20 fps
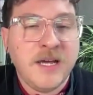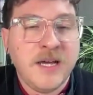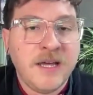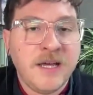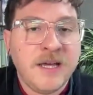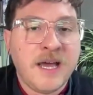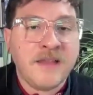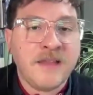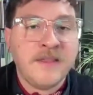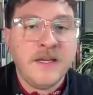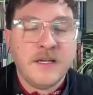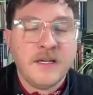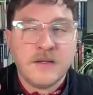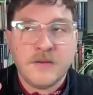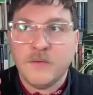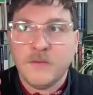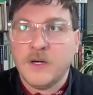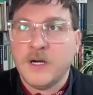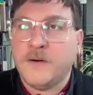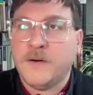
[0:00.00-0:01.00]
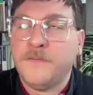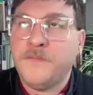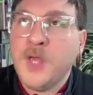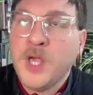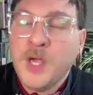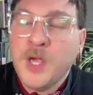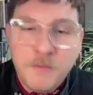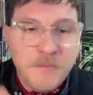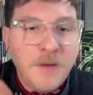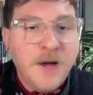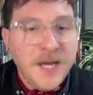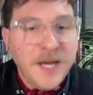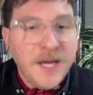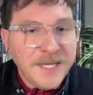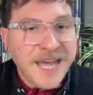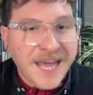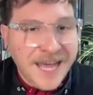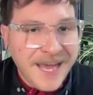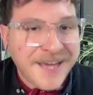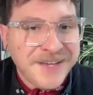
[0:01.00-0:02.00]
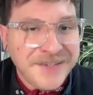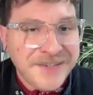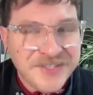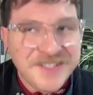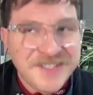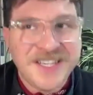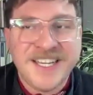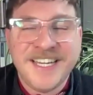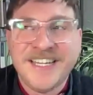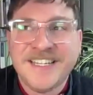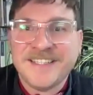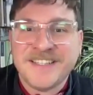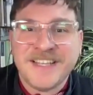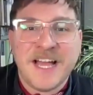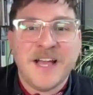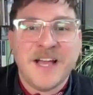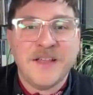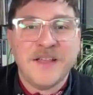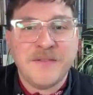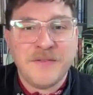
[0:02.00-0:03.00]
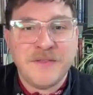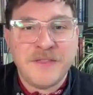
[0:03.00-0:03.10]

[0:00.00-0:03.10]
It, it, I think my guess is that